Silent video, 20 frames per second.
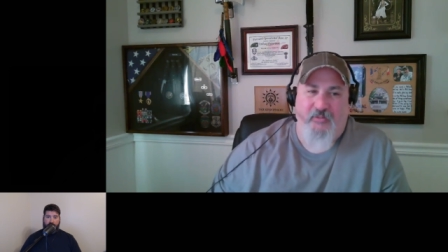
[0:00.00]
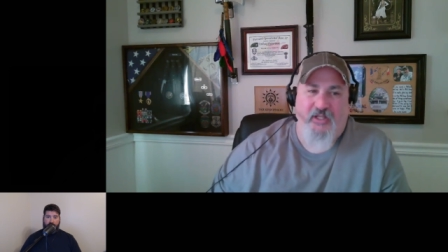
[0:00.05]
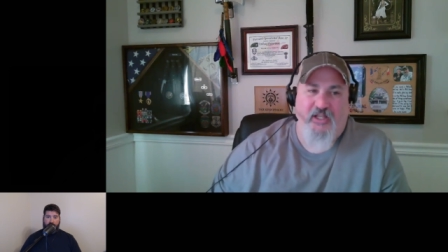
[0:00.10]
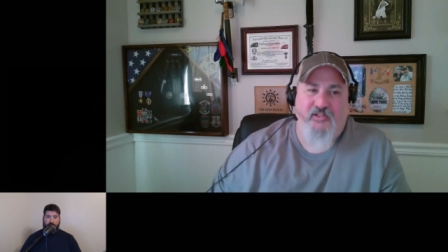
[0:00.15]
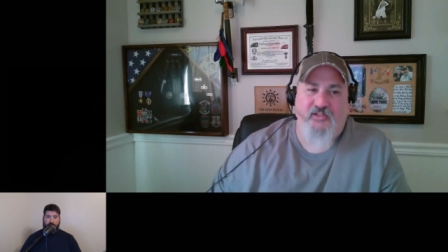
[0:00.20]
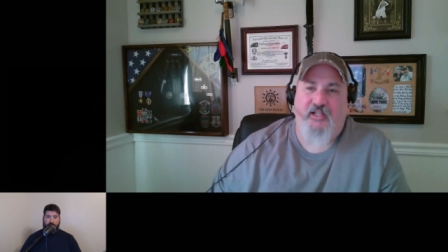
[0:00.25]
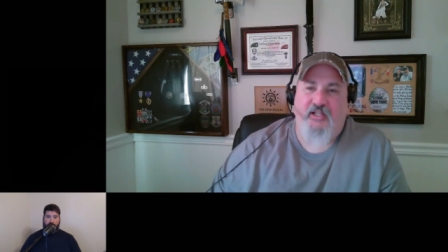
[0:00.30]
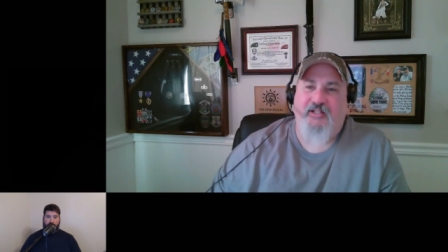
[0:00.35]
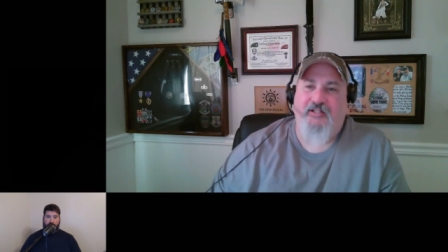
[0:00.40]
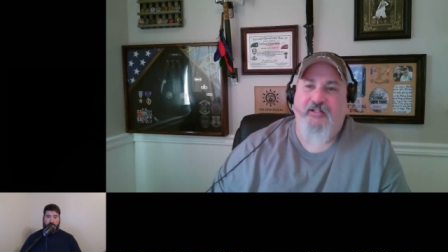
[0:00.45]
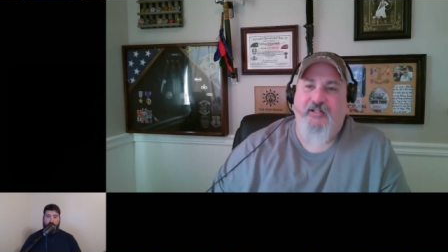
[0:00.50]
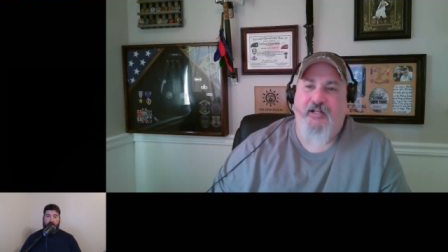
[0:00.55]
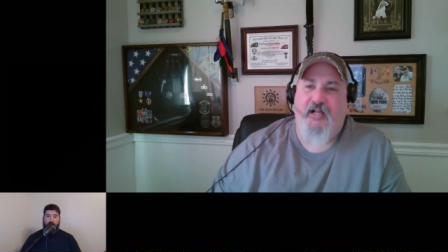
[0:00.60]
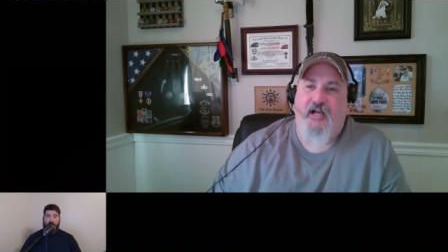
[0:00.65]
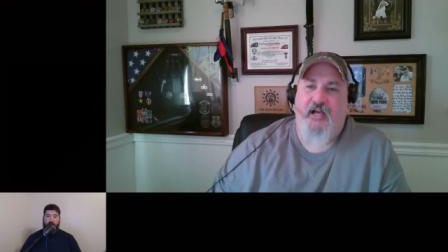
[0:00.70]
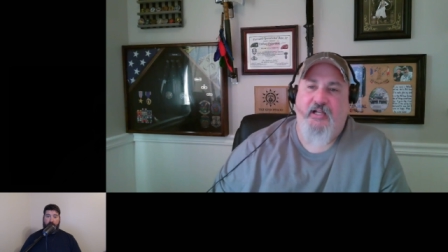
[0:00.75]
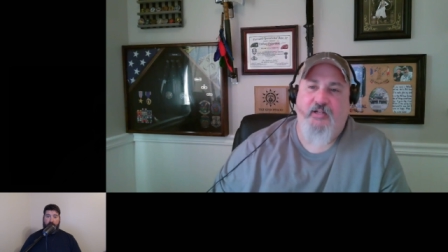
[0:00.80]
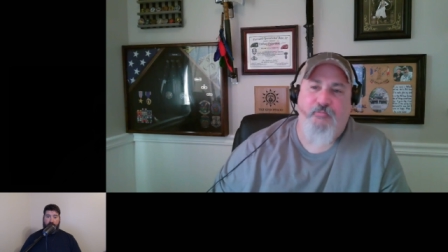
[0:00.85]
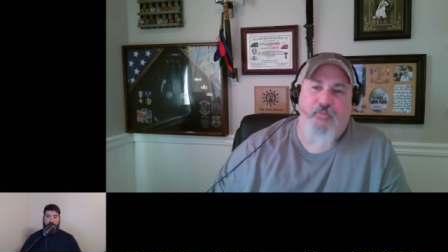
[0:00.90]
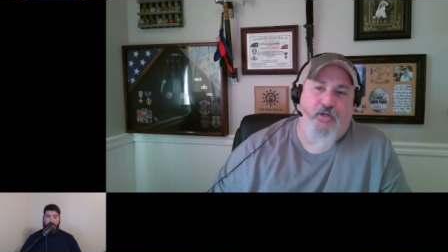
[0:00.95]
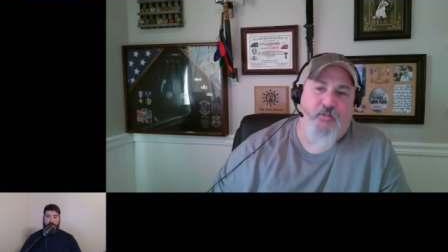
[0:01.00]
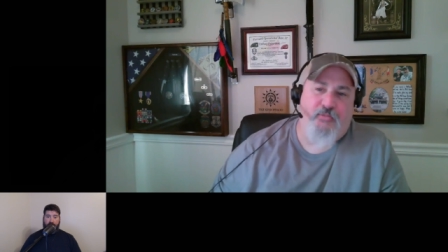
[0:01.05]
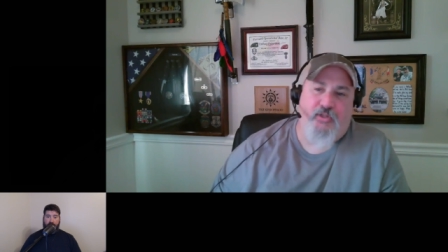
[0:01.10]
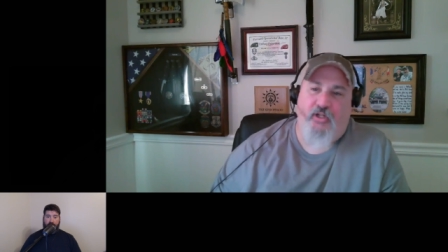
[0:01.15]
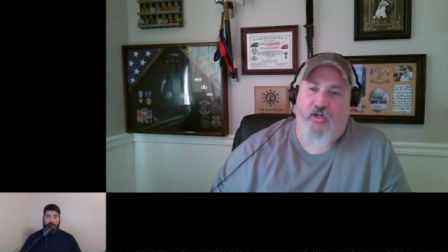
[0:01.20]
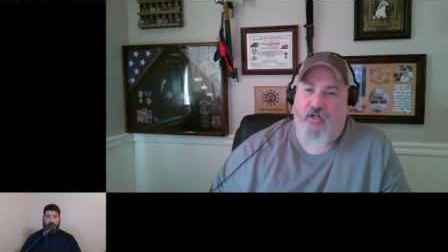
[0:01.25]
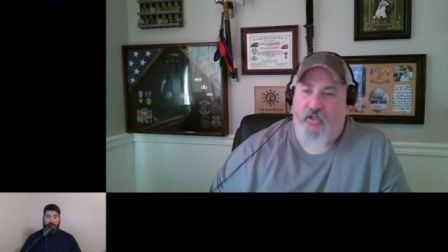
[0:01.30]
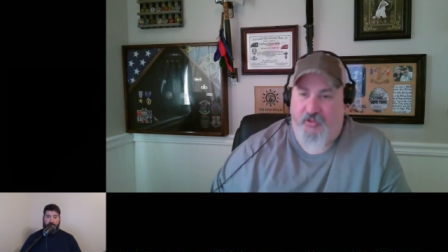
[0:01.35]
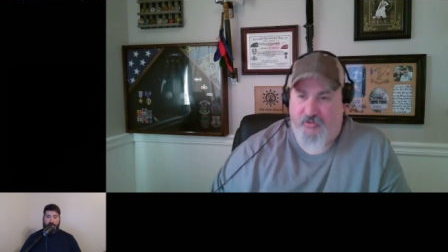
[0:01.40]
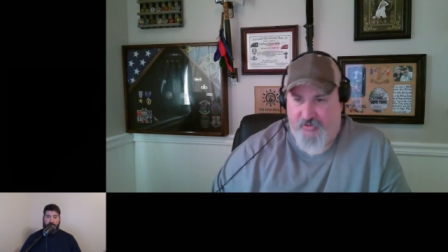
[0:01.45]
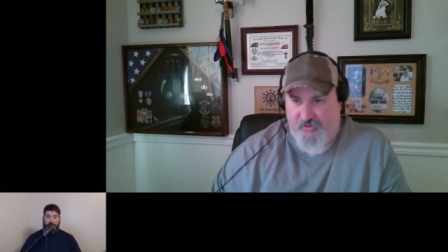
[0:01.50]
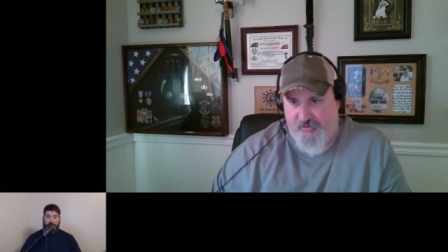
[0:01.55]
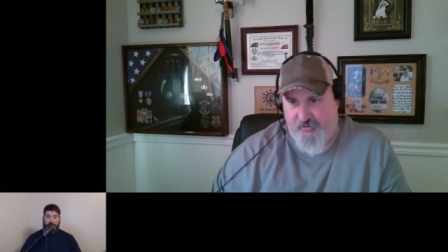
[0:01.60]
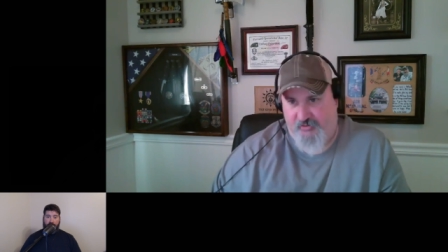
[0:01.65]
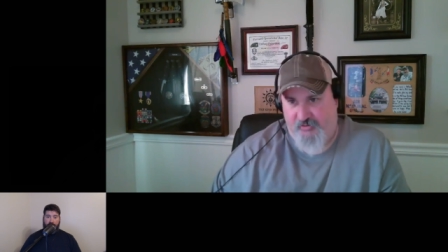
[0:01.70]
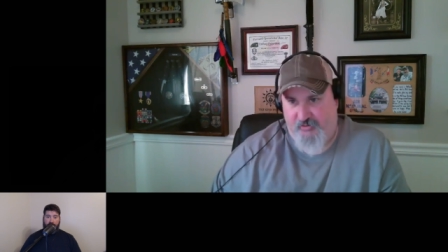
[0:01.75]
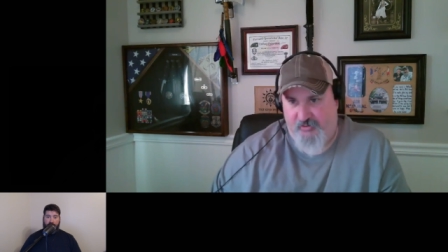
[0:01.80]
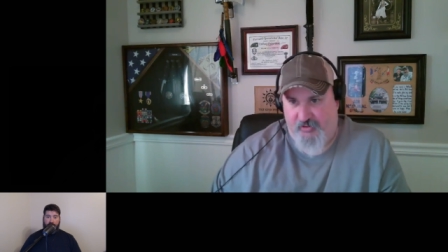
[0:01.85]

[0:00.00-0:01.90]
He has like nine Purple Hearts.